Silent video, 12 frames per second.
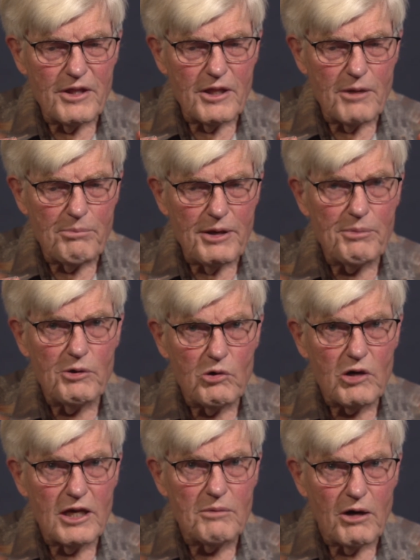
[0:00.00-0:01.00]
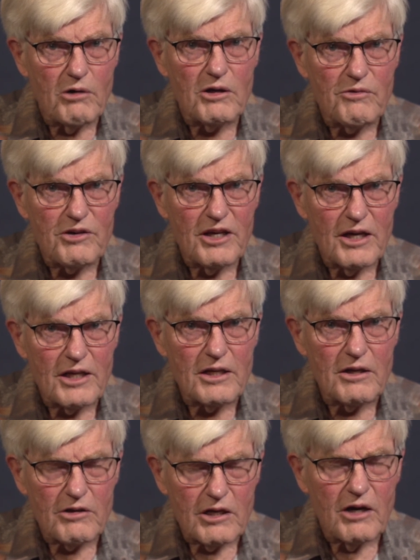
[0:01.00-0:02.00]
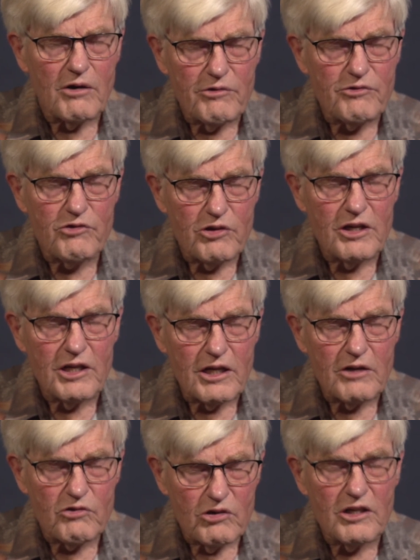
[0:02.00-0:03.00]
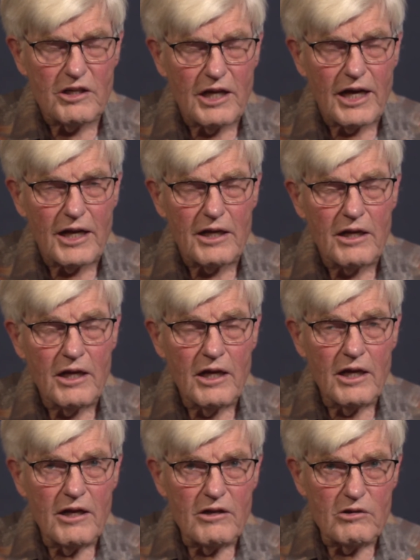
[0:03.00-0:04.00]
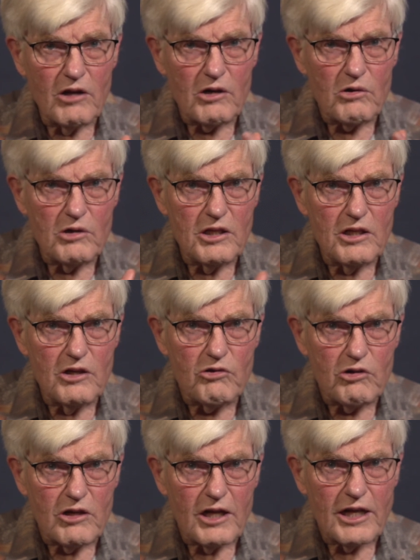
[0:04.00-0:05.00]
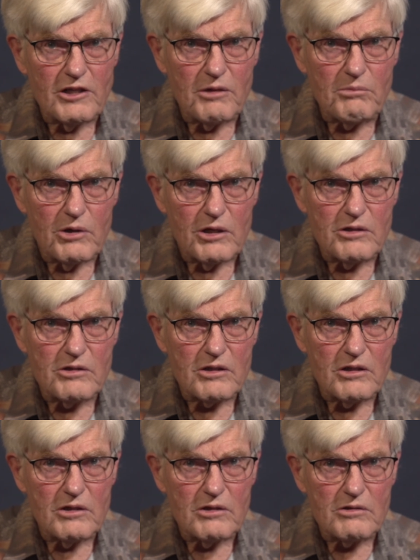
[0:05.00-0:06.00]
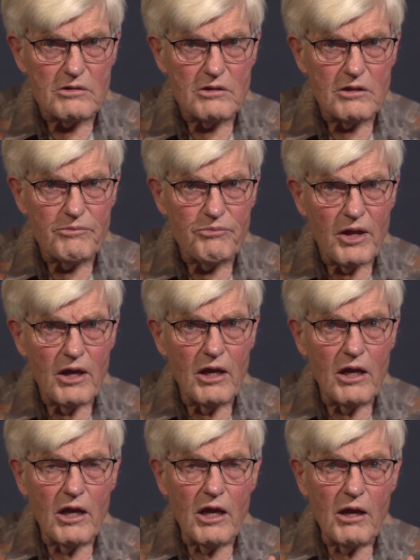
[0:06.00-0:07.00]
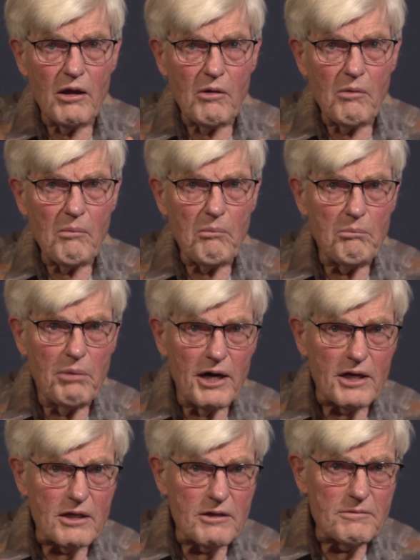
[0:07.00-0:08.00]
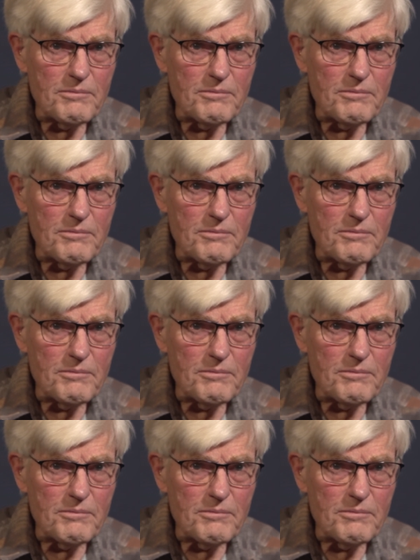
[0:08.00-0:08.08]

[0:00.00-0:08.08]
the people who came out of Canada, of Trinidad, not only the Trinidadian boys and girls, but